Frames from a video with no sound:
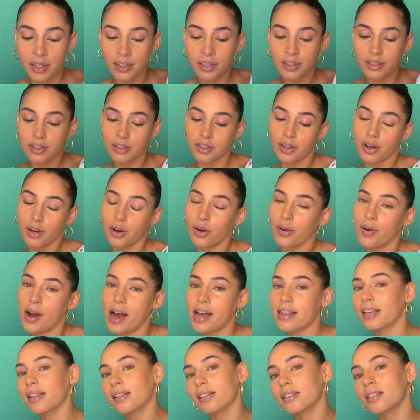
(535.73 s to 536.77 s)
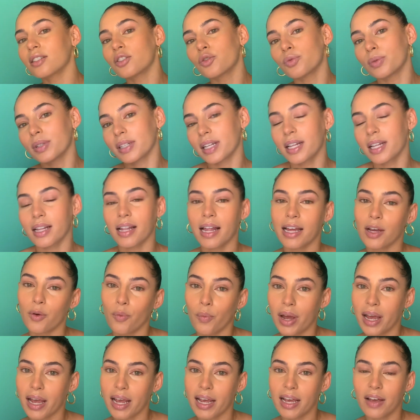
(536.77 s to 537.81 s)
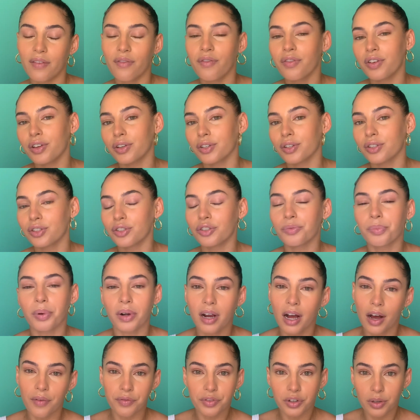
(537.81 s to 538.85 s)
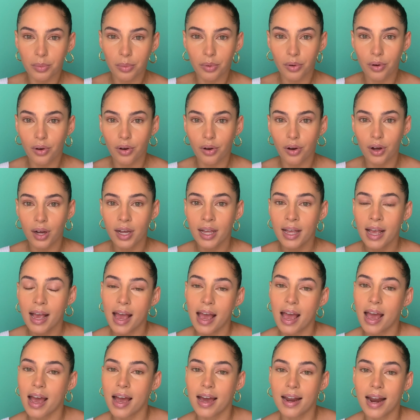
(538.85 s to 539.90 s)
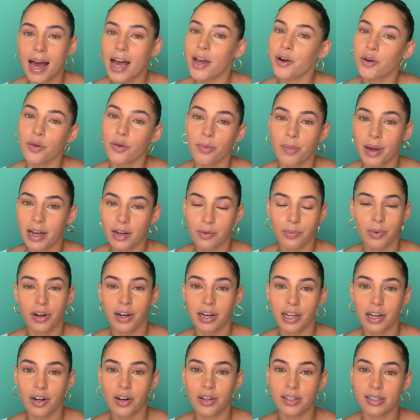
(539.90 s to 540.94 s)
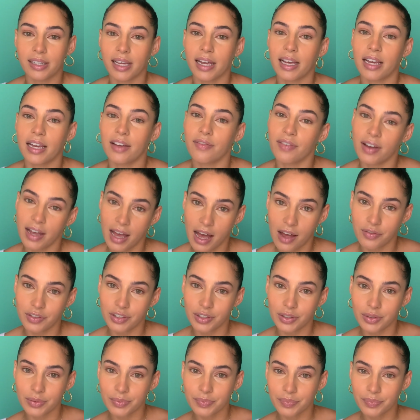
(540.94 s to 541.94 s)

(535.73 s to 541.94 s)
So I think this is really lightweight. It feels super comfortable, and I don't mind wearing it all day if I have to.